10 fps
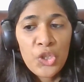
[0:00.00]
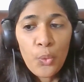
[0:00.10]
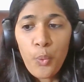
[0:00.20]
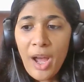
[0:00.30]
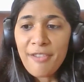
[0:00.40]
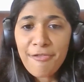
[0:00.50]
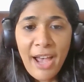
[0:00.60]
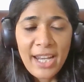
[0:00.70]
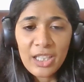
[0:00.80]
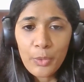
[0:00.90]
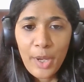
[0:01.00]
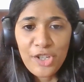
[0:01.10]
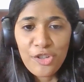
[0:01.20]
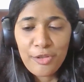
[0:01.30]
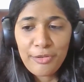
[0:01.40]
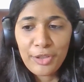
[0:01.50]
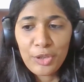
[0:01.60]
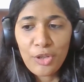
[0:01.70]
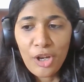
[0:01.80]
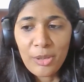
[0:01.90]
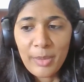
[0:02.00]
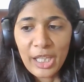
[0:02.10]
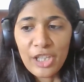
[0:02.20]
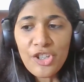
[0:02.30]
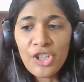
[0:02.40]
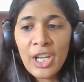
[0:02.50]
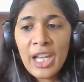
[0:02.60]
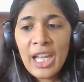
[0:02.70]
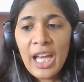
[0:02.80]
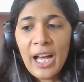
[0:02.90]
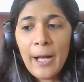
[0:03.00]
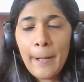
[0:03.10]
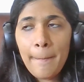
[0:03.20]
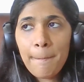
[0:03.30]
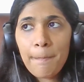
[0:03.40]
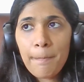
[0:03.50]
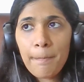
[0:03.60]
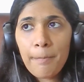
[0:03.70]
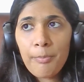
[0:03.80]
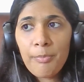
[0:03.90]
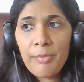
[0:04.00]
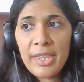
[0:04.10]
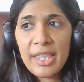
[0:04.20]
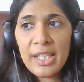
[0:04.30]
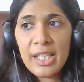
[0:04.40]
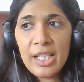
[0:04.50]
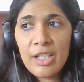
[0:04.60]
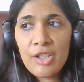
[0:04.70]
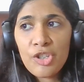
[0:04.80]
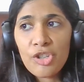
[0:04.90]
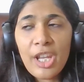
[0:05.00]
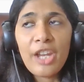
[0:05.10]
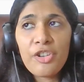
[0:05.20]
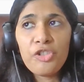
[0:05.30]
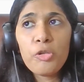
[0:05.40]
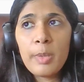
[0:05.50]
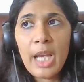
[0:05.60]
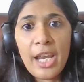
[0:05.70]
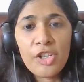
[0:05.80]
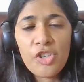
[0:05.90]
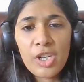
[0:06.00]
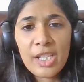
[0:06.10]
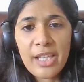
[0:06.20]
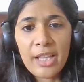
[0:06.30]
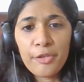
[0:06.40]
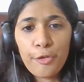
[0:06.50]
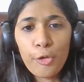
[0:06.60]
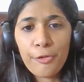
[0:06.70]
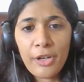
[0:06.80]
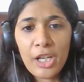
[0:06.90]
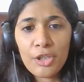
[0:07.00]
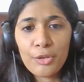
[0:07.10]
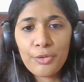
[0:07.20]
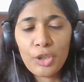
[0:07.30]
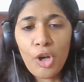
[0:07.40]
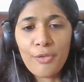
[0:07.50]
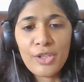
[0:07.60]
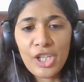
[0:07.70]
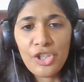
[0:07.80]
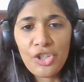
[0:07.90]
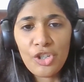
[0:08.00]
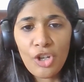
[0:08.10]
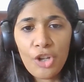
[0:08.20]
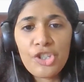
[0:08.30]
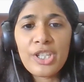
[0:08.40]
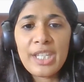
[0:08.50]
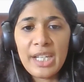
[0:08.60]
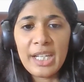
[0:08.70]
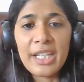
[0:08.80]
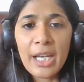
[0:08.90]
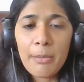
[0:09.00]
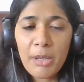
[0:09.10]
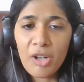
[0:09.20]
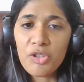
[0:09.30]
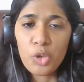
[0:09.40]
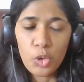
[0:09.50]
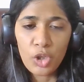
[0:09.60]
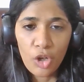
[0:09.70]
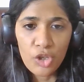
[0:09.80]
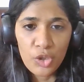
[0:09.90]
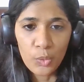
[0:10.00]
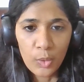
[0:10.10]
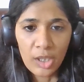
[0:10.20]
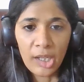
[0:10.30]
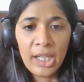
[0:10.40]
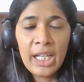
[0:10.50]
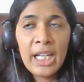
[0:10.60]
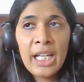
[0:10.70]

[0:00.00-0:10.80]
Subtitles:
So, one final question for you, Dr. Mahesh. Um, Today, renewable energy is at the forefront of the conversation, not just in India, but also across the world.